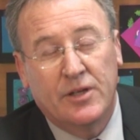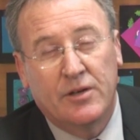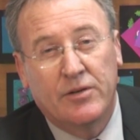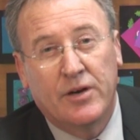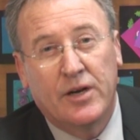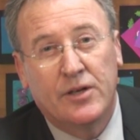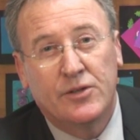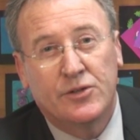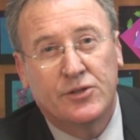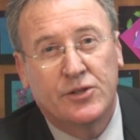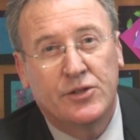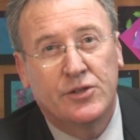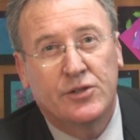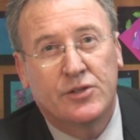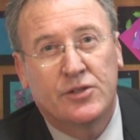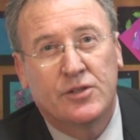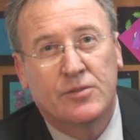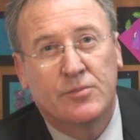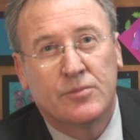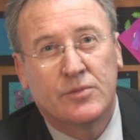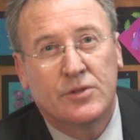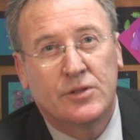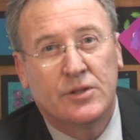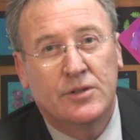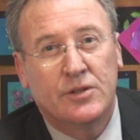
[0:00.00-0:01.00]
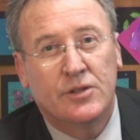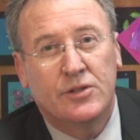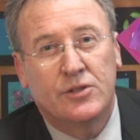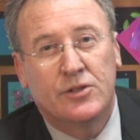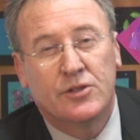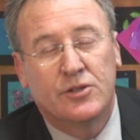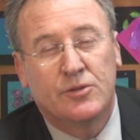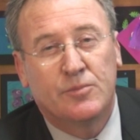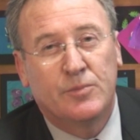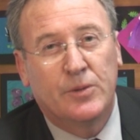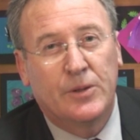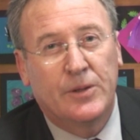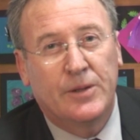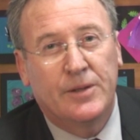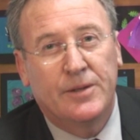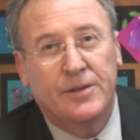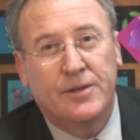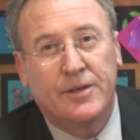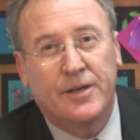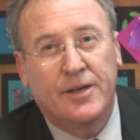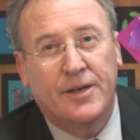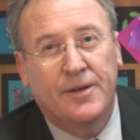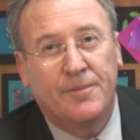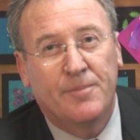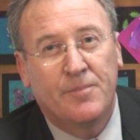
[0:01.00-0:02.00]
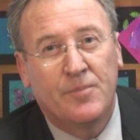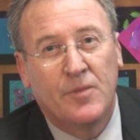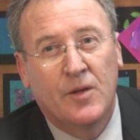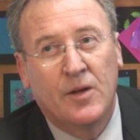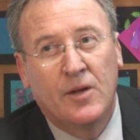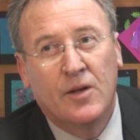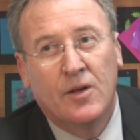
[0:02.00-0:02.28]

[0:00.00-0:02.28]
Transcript: their own systems, and this has been